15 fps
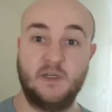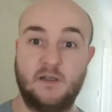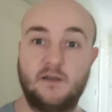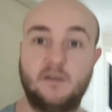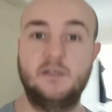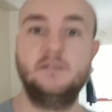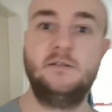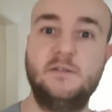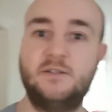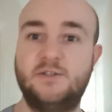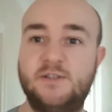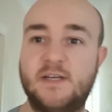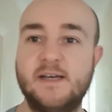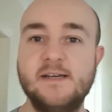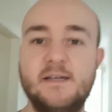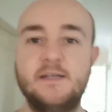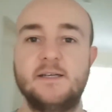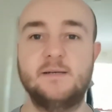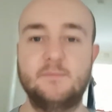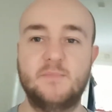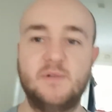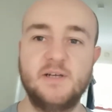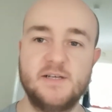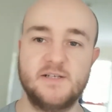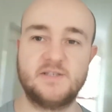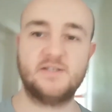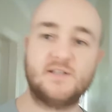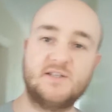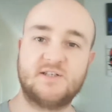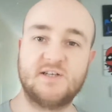Lunch time. Let's
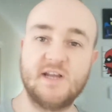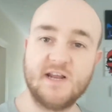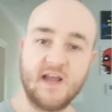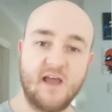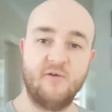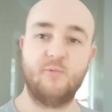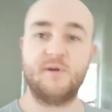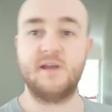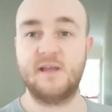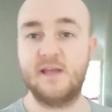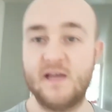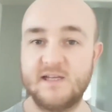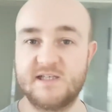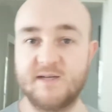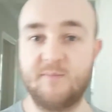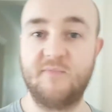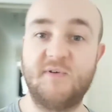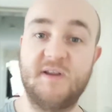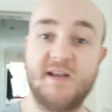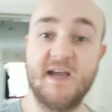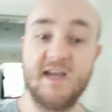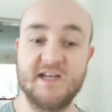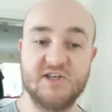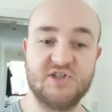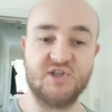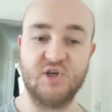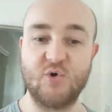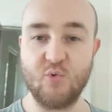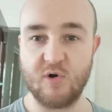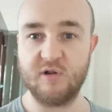see if we can get something nice to
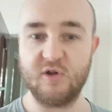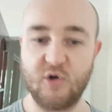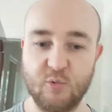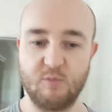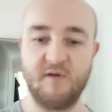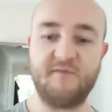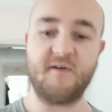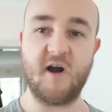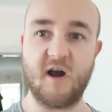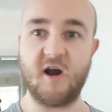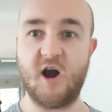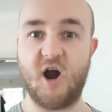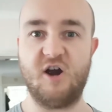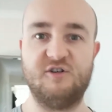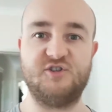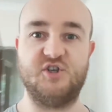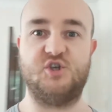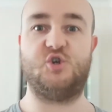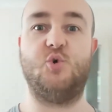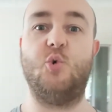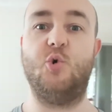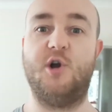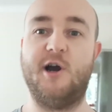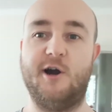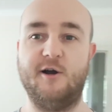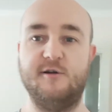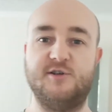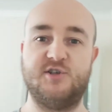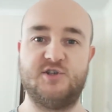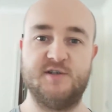go along with our artichoke
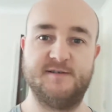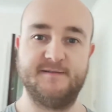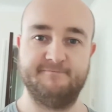hearts.